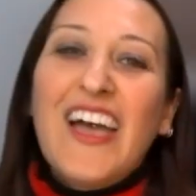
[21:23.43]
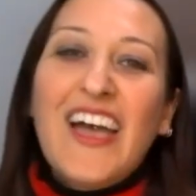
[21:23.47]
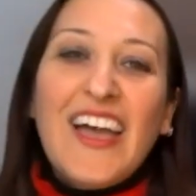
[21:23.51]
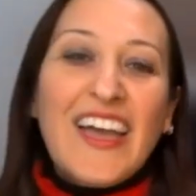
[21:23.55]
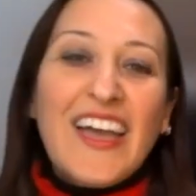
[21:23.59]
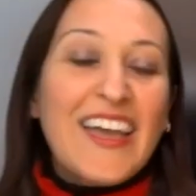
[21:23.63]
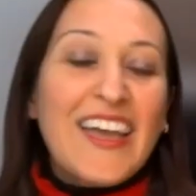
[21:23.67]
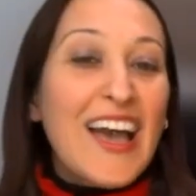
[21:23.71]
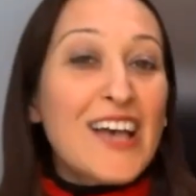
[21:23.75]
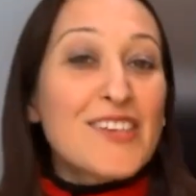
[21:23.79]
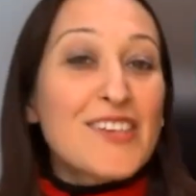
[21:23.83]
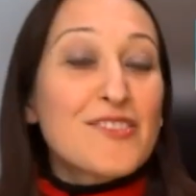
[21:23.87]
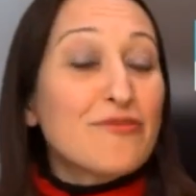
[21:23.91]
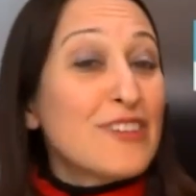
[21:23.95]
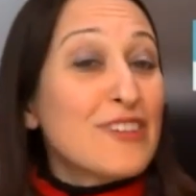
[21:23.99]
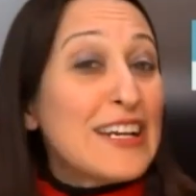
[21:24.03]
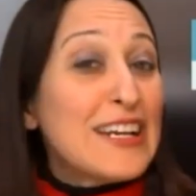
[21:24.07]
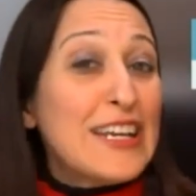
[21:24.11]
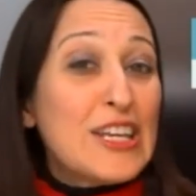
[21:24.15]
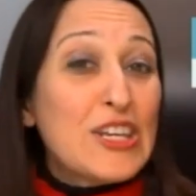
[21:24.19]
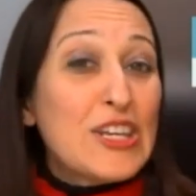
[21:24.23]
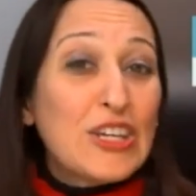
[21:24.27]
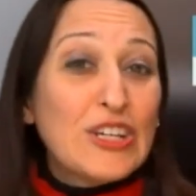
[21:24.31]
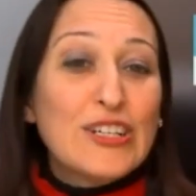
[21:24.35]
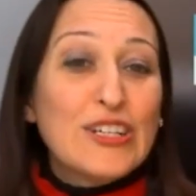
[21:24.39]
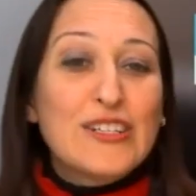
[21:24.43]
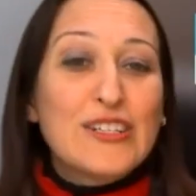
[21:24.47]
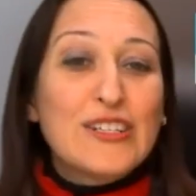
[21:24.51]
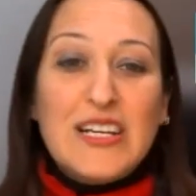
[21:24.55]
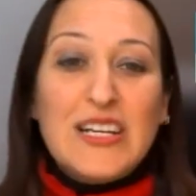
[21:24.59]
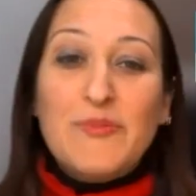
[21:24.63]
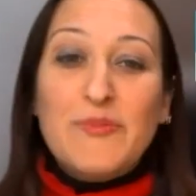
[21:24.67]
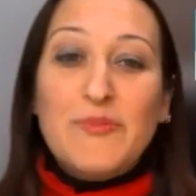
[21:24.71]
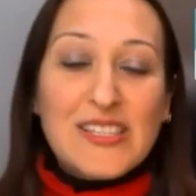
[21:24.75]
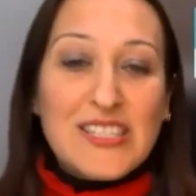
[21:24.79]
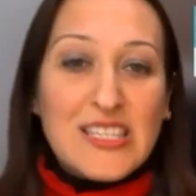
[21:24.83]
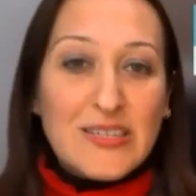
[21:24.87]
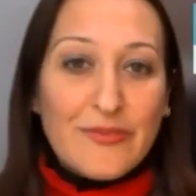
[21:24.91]
It has really good
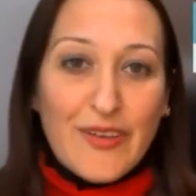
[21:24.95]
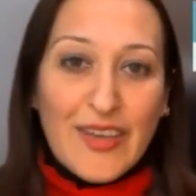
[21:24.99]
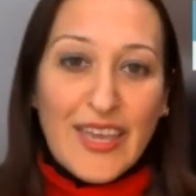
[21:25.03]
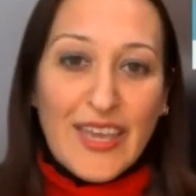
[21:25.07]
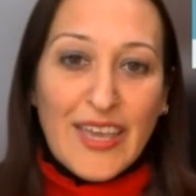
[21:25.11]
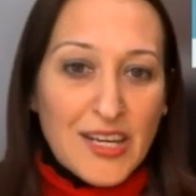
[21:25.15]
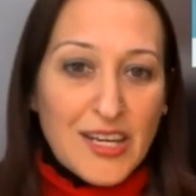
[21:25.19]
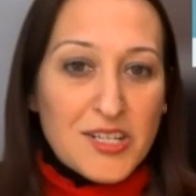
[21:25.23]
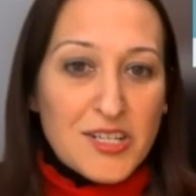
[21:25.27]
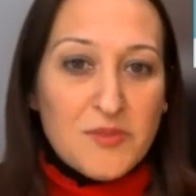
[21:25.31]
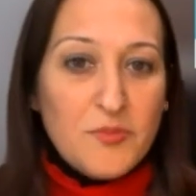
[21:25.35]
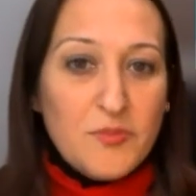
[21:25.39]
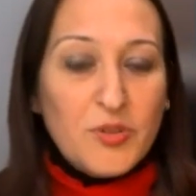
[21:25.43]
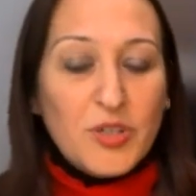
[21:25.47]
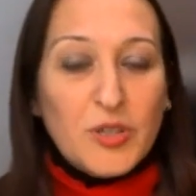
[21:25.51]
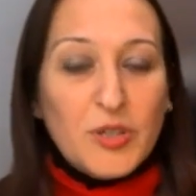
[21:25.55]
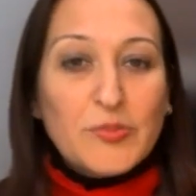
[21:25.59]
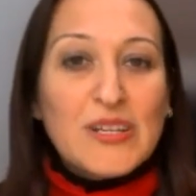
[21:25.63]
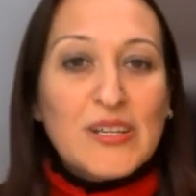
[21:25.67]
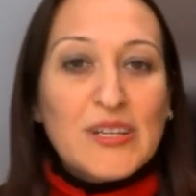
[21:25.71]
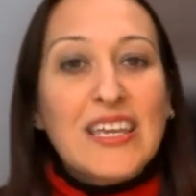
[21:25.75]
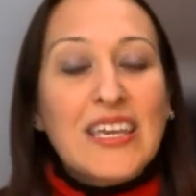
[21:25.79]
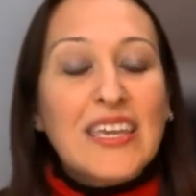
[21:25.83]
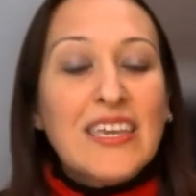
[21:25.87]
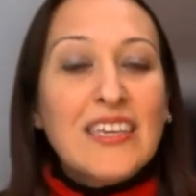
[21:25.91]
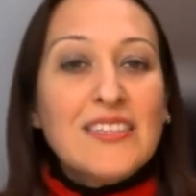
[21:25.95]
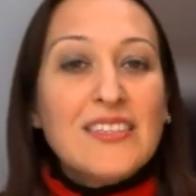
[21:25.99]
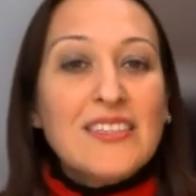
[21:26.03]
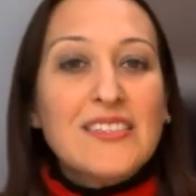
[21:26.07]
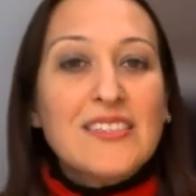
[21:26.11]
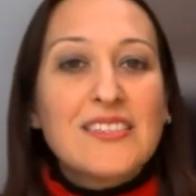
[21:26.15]
emulsification properties.